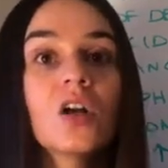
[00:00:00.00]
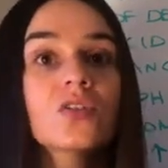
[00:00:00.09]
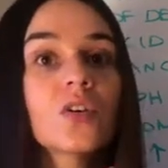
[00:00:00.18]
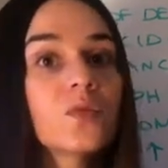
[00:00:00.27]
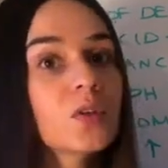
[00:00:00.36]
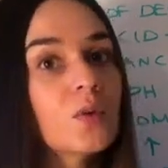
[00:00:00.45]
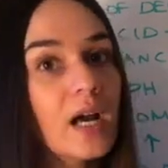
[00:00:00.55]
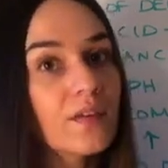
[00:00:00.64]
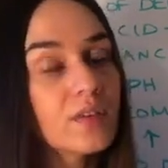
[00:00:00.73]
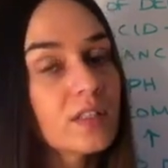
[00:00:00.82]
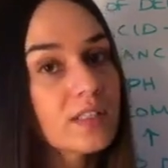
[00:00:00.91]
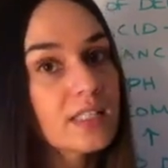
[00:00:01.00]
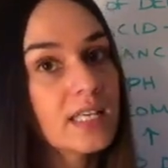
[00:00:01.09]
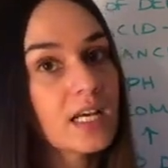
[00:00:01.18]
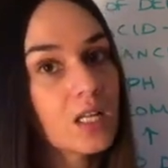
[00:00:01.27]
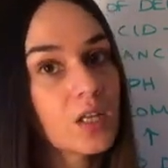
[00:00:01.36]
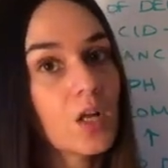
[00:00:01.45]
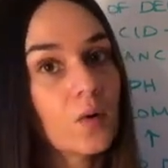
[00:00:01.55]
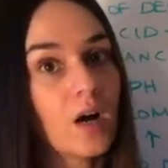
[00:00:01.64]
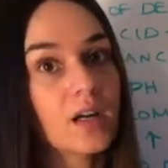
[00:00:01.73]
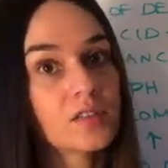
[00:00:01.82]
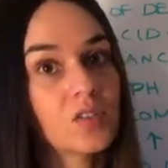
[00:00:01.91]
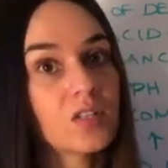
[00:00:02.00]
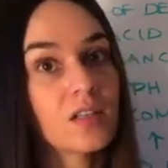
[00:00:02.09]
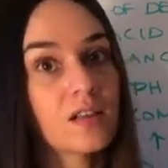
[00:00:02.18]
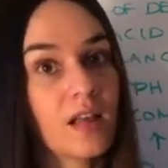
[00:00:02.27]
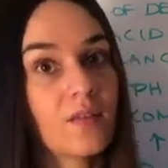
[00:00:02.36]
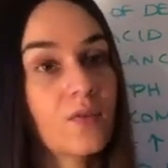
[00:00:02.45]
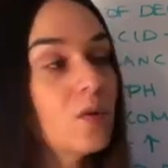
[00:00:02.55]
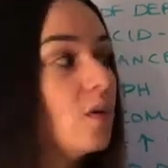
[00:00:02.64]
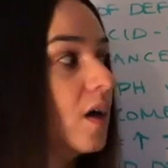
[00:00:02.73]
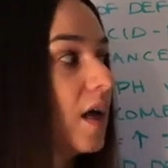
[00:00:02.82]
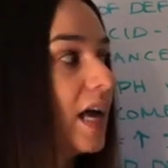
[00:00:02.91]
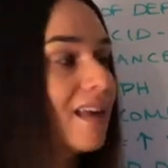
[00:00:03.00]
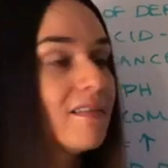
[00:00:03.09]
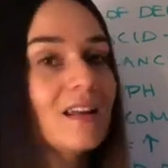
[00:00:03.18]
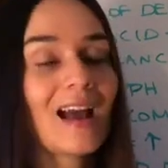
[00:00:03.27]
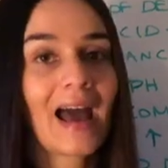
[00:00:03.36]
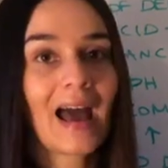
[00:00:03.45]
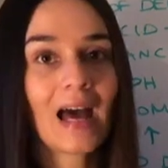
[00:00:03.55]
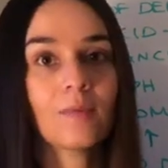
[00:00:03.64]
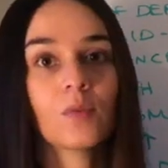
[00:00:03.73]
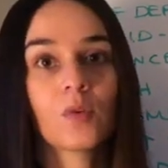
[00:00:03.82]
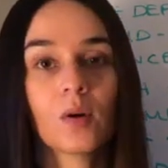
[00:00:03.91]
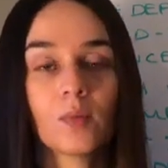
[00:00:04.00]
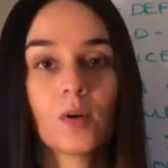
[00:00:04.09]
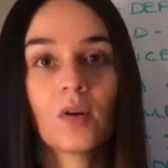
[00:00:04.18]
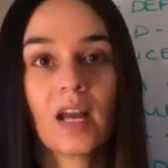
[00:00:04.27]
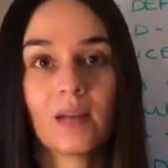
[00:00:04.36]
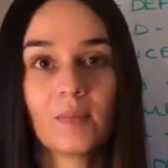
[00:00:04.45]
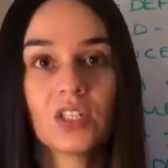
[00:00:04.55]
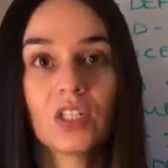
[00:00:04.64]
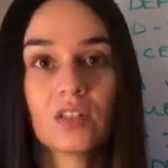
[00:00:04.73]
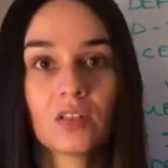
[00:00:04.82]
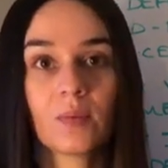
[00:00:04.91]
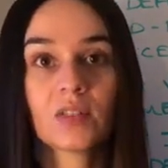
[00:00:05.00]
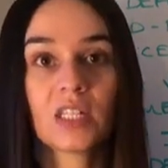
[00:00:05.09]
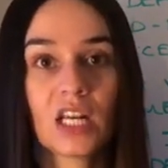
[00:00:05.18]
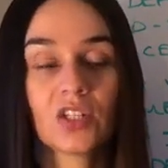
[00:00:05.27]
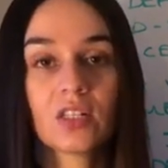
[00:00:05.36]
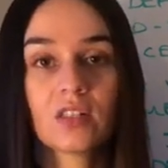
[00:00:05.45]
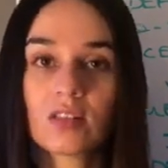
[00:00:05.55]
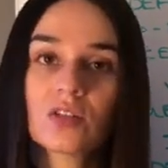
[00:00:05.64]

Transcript: So if you ever see a low oxygen level and then an abnormal ABG interpretation,